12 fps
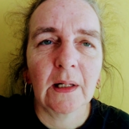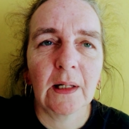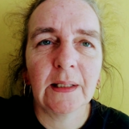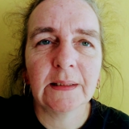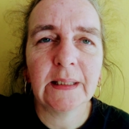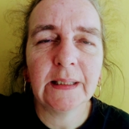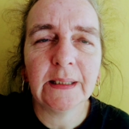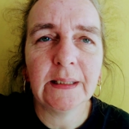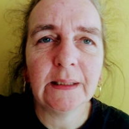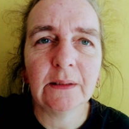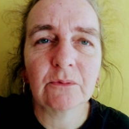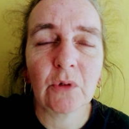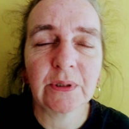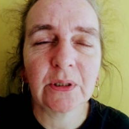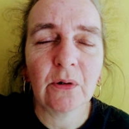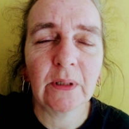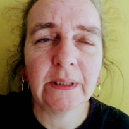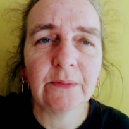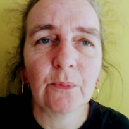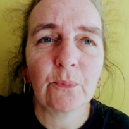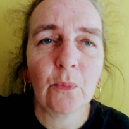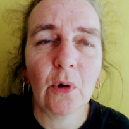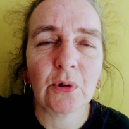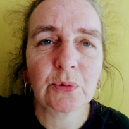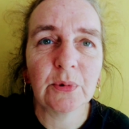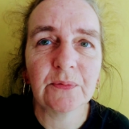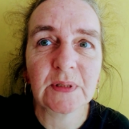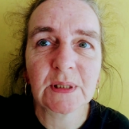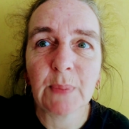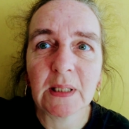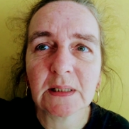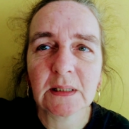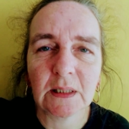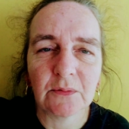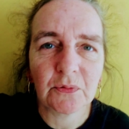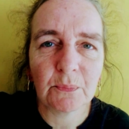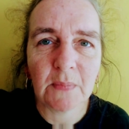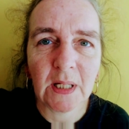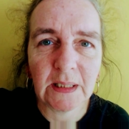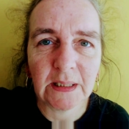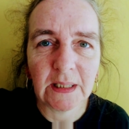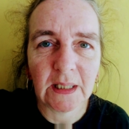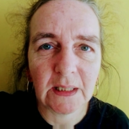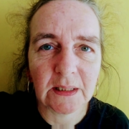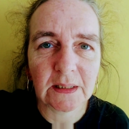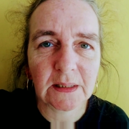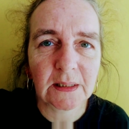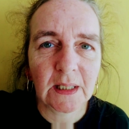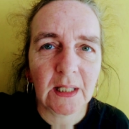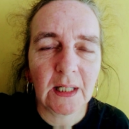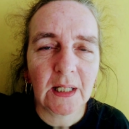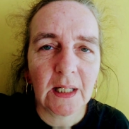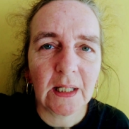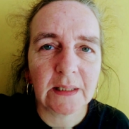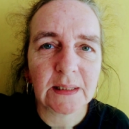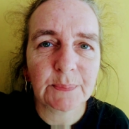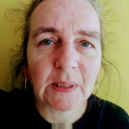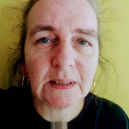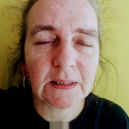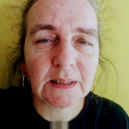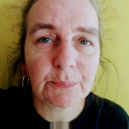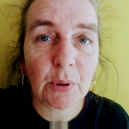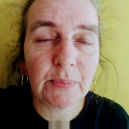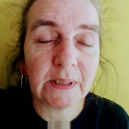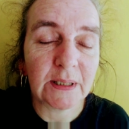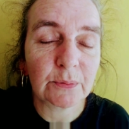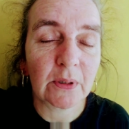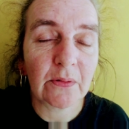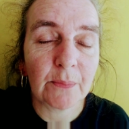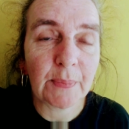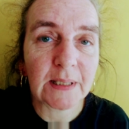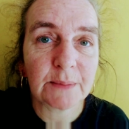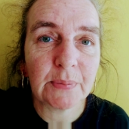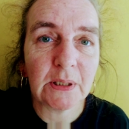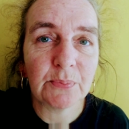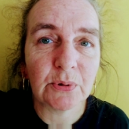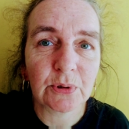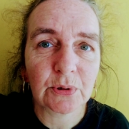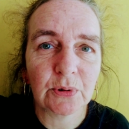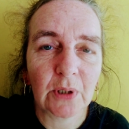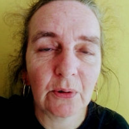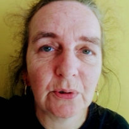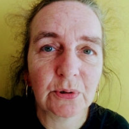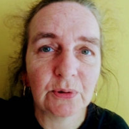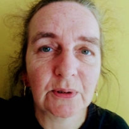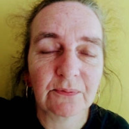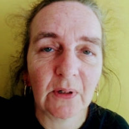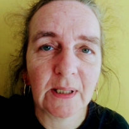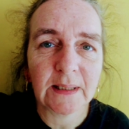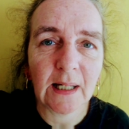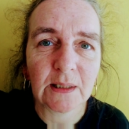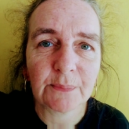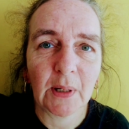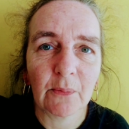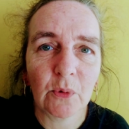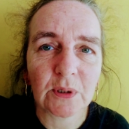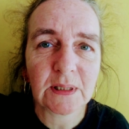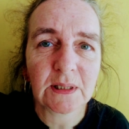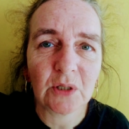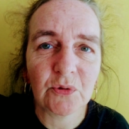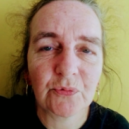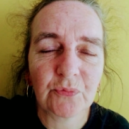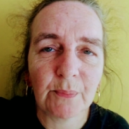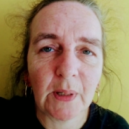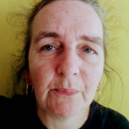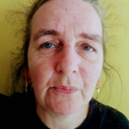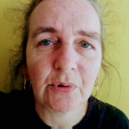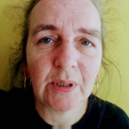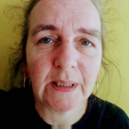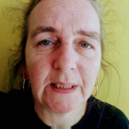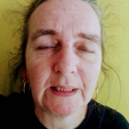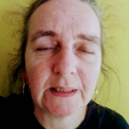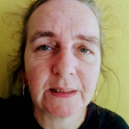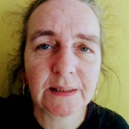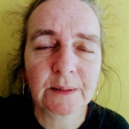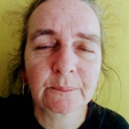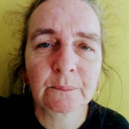And Rodney Collin, worked with Ouspensky for many years. And Ouspensky probably is one of the best people to go to find out about what self-remembering is.